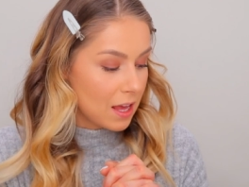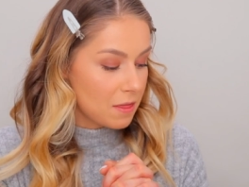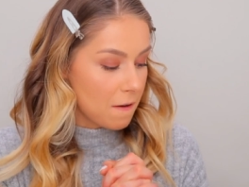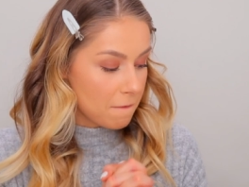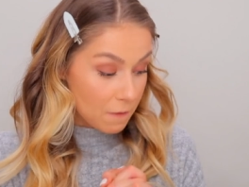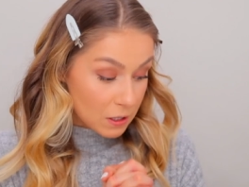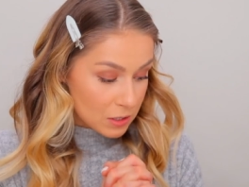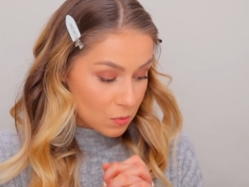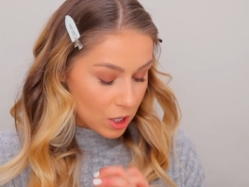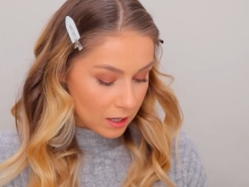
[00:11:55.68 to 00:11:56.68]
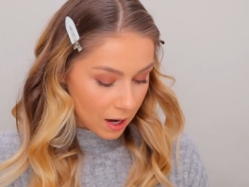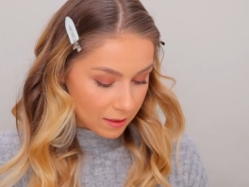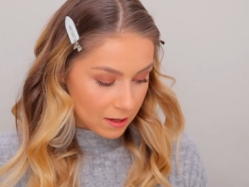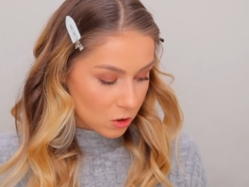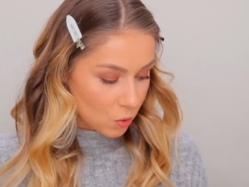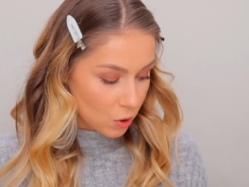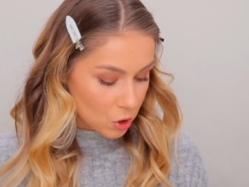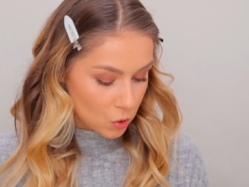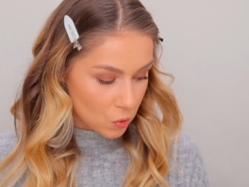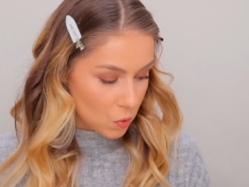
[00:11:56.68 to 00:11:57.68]
The first one I think is going
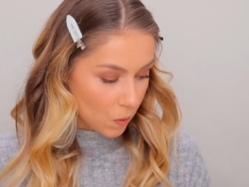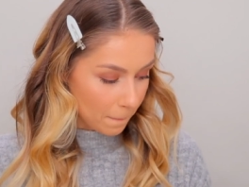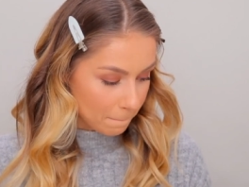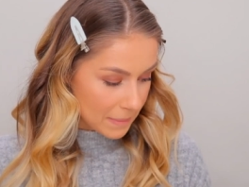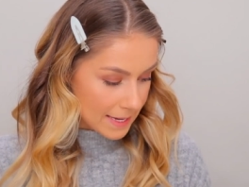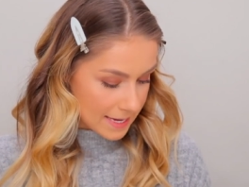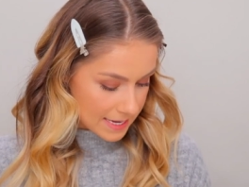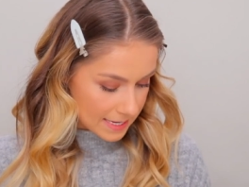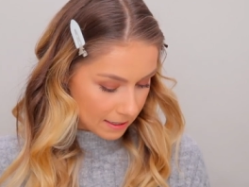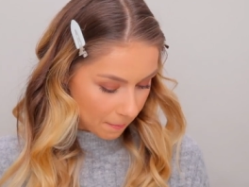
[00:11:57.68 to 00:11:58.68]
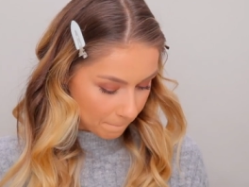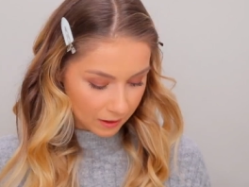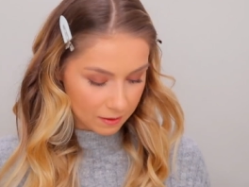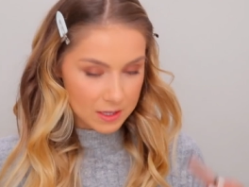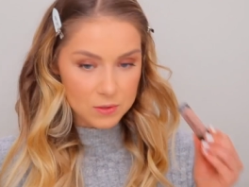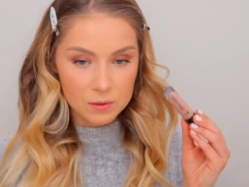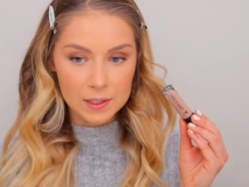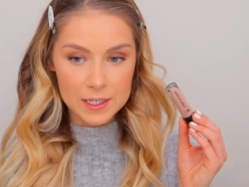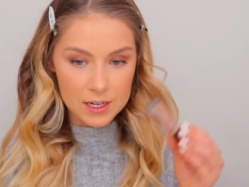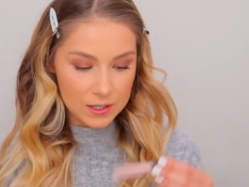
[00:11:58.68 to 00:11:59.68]
to be this one
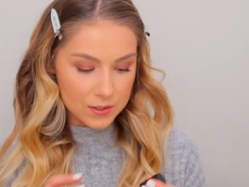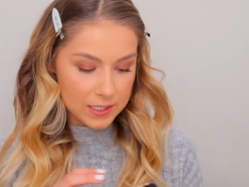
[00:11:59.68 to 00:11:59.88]
right here.